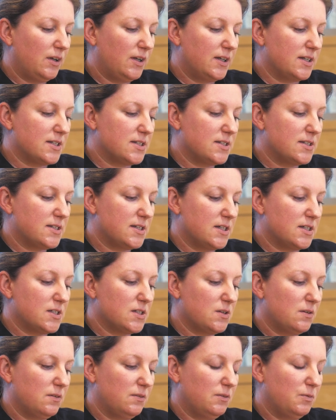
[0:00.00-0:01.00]
It's
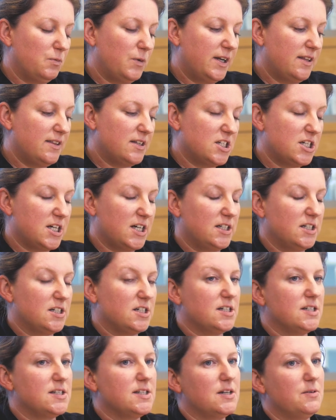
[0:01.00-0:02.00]
one of the
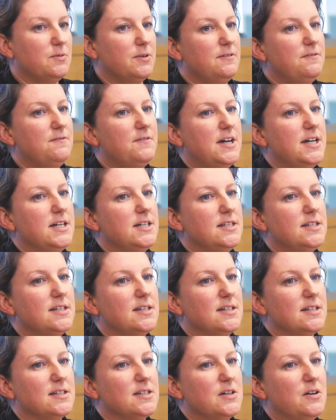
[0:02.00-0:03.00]
challenges that we face
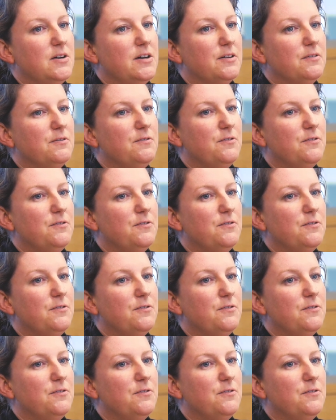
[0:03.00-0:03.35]
is going